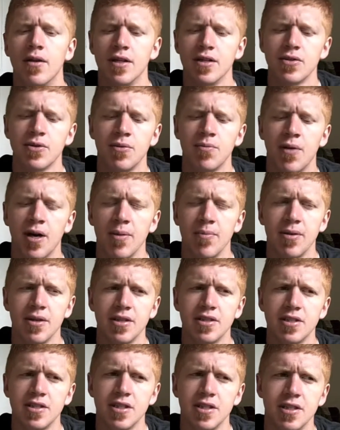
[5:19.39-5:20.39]
This one might
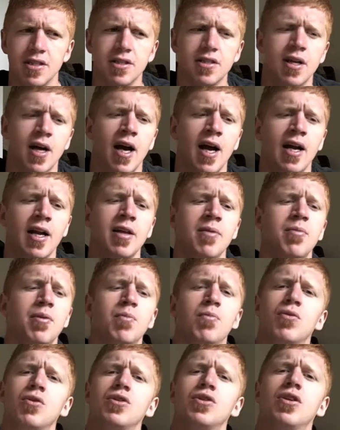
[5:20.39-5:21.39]
be just a tiny
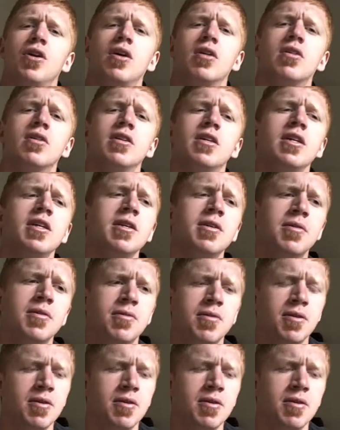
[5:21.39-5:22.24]
bit more chocolatey.